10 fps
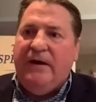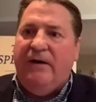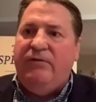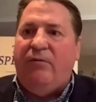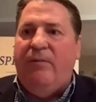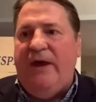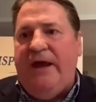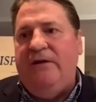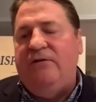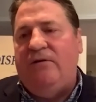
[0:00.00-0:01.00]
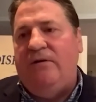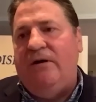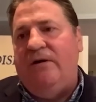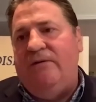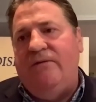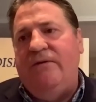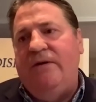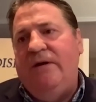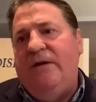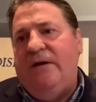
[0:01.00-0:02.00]
of the remainder of
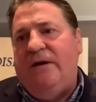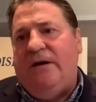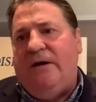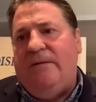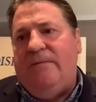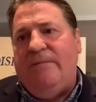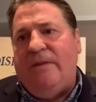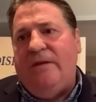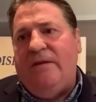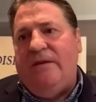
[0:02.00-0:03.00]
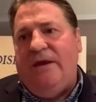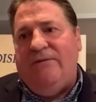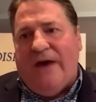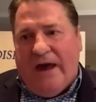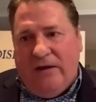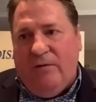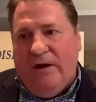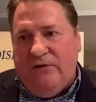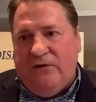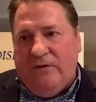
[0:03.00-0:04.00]
um, the
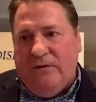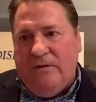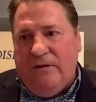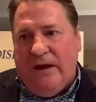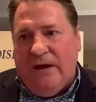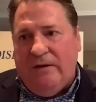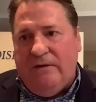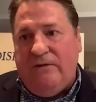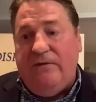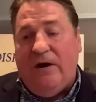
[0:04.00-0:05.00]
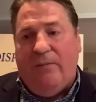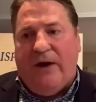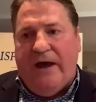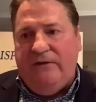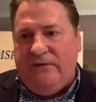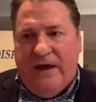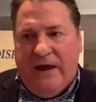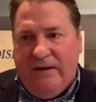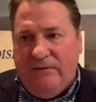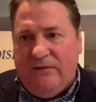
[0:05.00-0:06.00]
evacuation and thereby
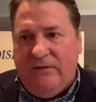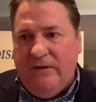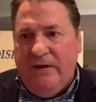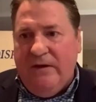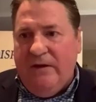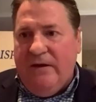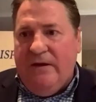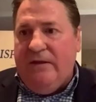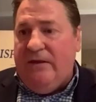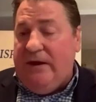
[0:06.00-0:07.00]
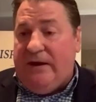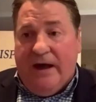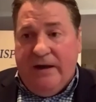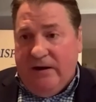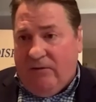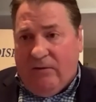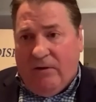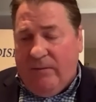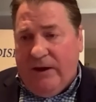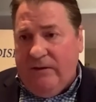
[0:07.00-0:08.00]
saves the Continental
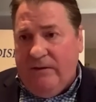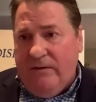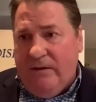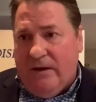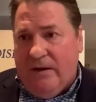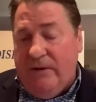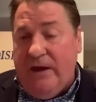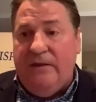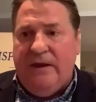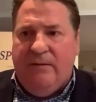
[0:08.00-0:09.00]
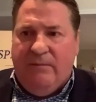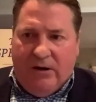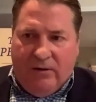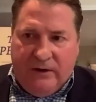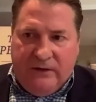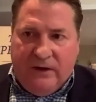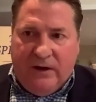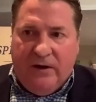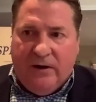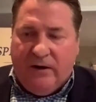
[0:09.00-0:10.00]
Army um, in the American
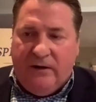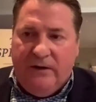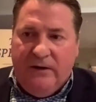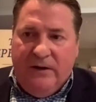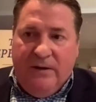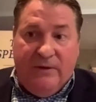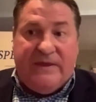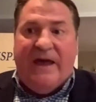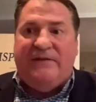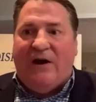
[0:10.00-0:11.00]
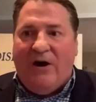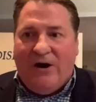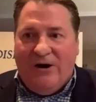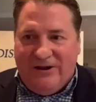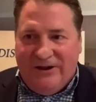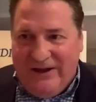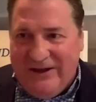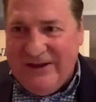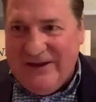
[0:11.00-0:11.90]
Dunkirk. But that's hardly